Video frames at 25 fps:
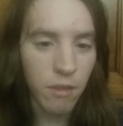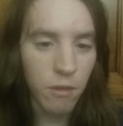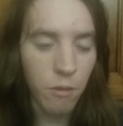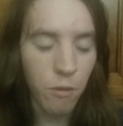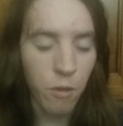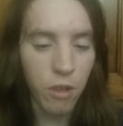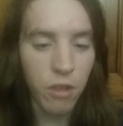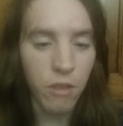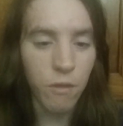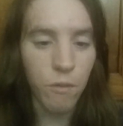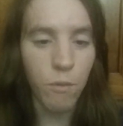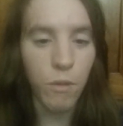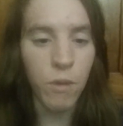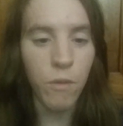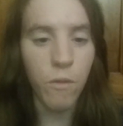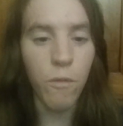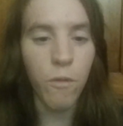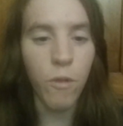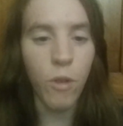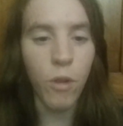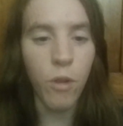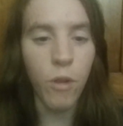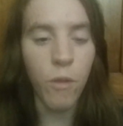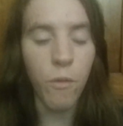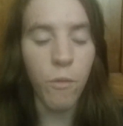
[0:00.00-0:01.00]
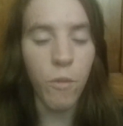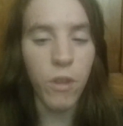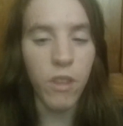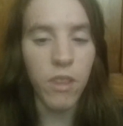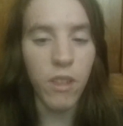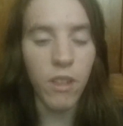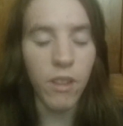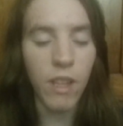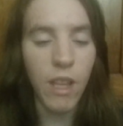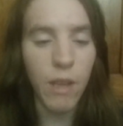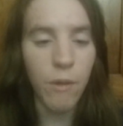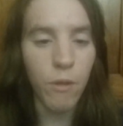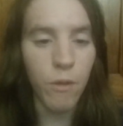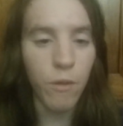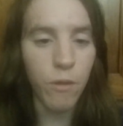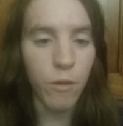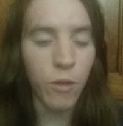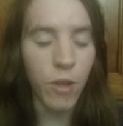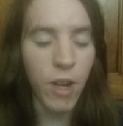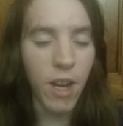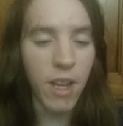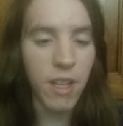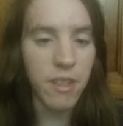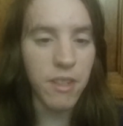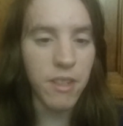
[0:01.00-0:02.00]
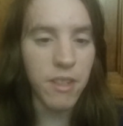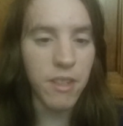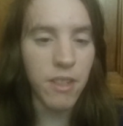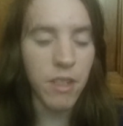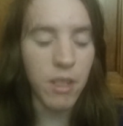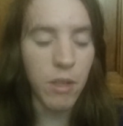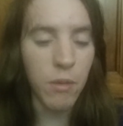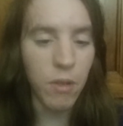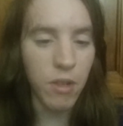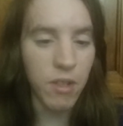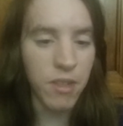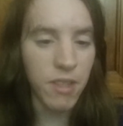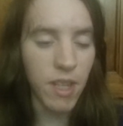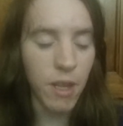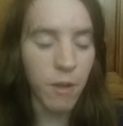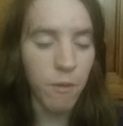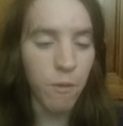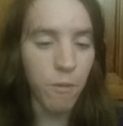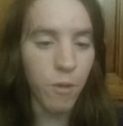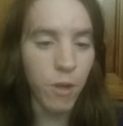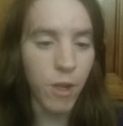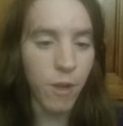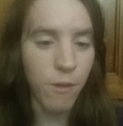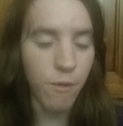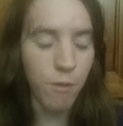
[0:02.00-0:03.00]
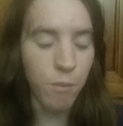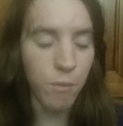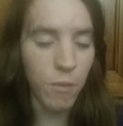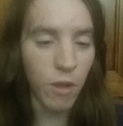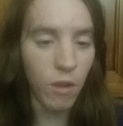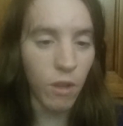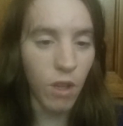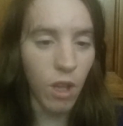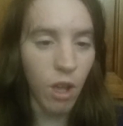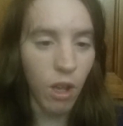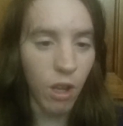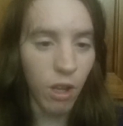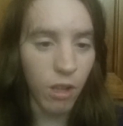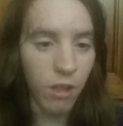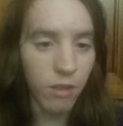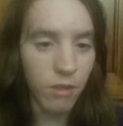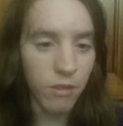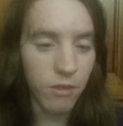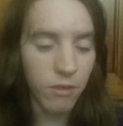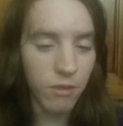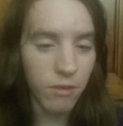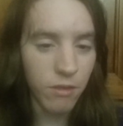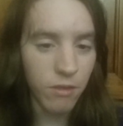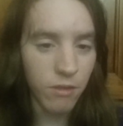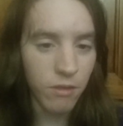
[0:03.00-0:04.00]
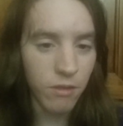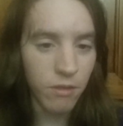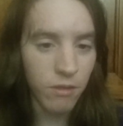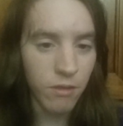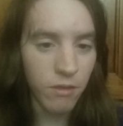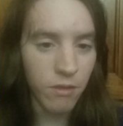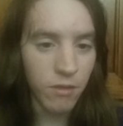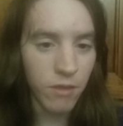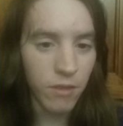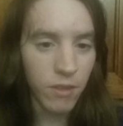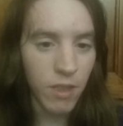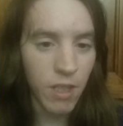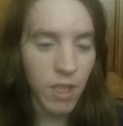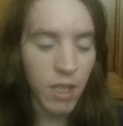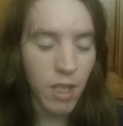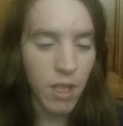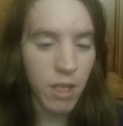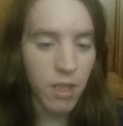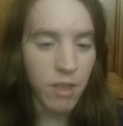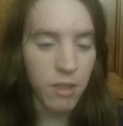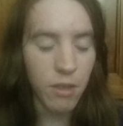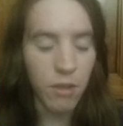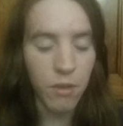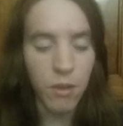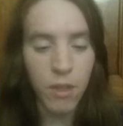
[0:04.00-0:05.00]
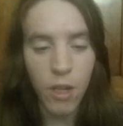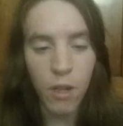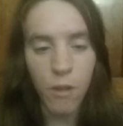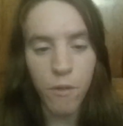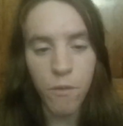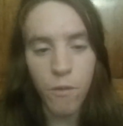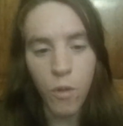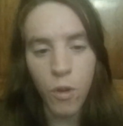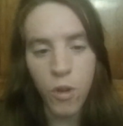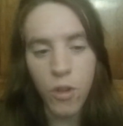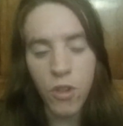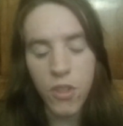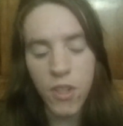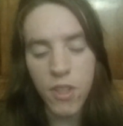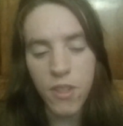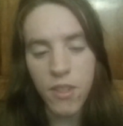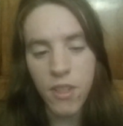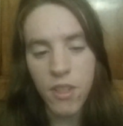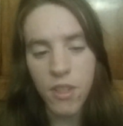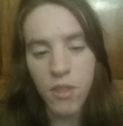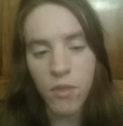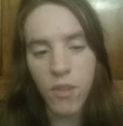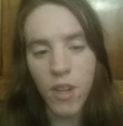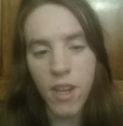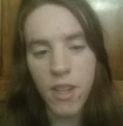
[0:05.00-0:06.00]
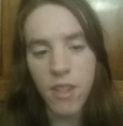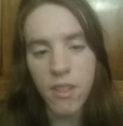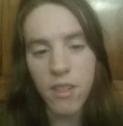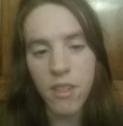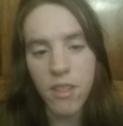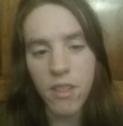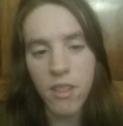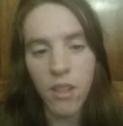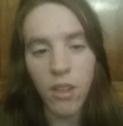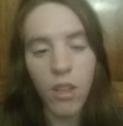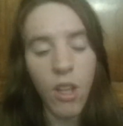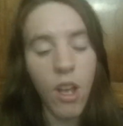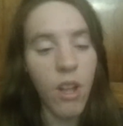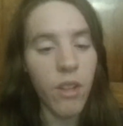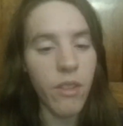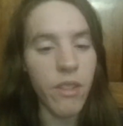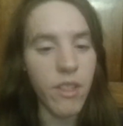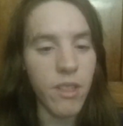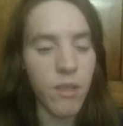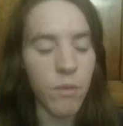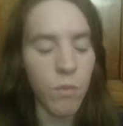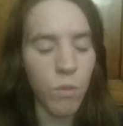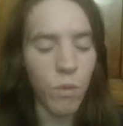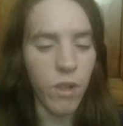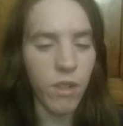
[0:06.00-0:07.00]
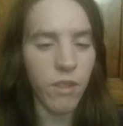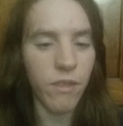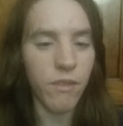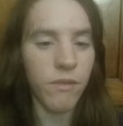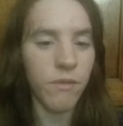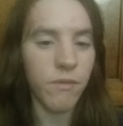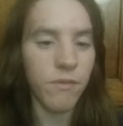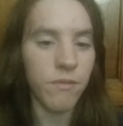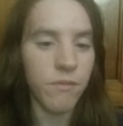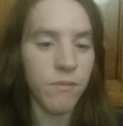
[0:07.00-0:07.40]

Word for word: For, the, for with the love of Christ you are set free from the law. So therefore Jesus Christ is the lawless one.